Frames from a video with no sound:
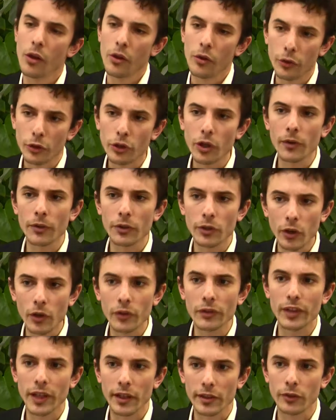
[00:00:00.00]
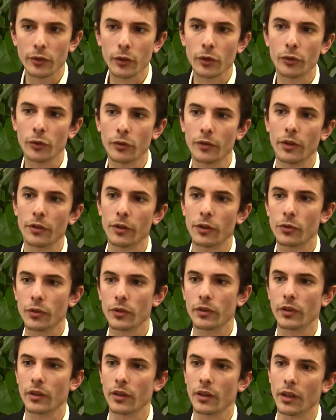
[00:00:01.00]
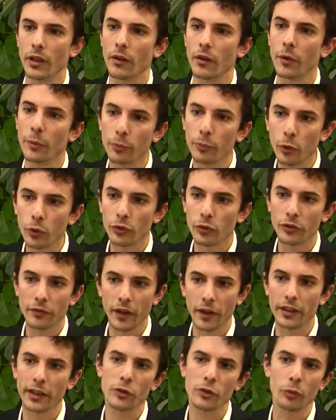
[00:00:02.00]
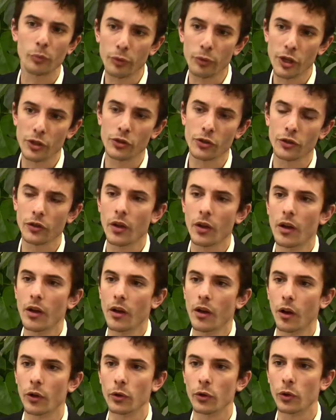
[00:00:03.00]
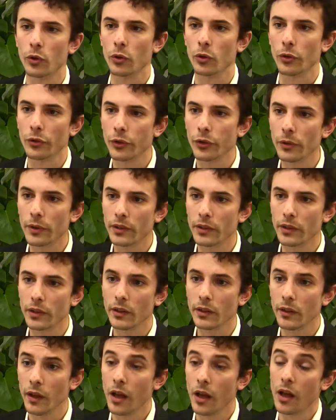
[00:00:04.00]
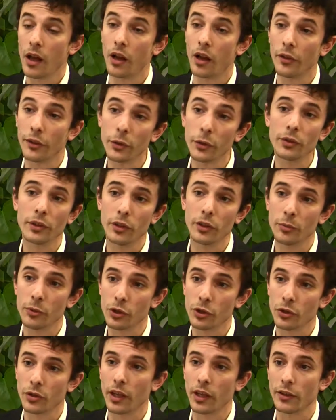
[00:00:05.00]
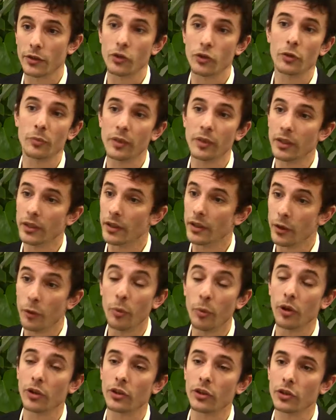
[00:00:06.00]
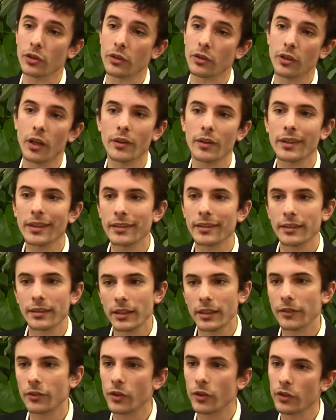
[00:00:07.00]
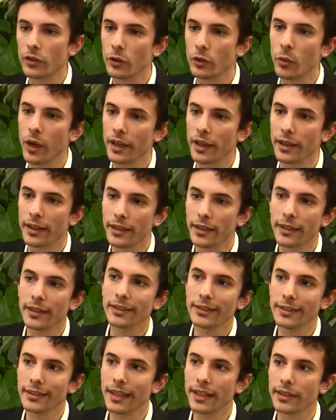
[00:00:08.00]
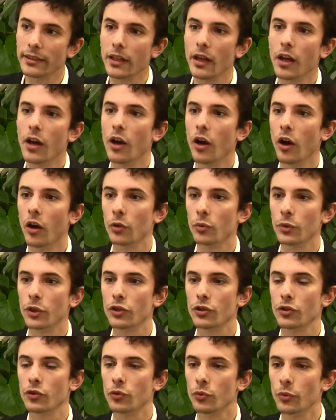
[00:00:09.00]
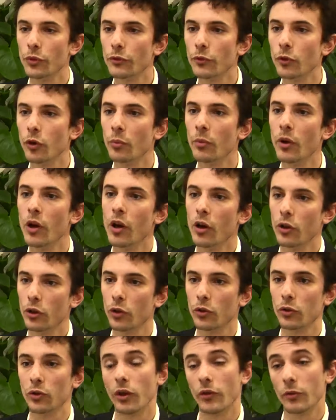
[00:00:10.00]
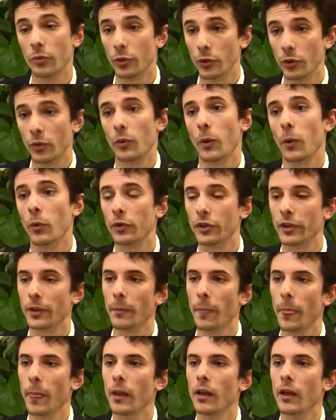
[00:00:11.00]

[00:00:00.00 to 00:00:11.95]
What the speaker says: The current context is also very interesting. There are important financial pressures on local authorities, and the Audit Commission has just been abolished. Now, this gives us, in a way, a clean slate on which to reform local government audit.